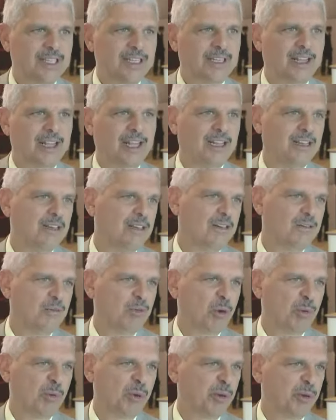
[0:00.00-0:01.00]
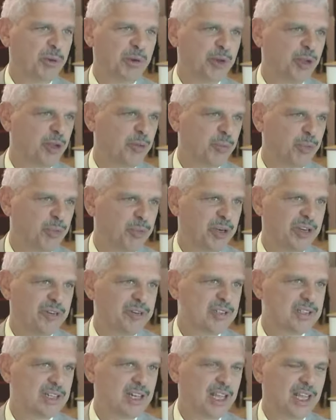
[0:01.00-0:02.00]
than what we were doing
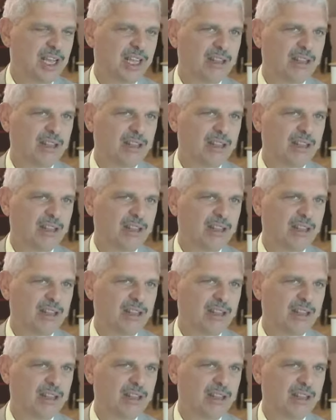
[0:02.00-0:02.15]
previously.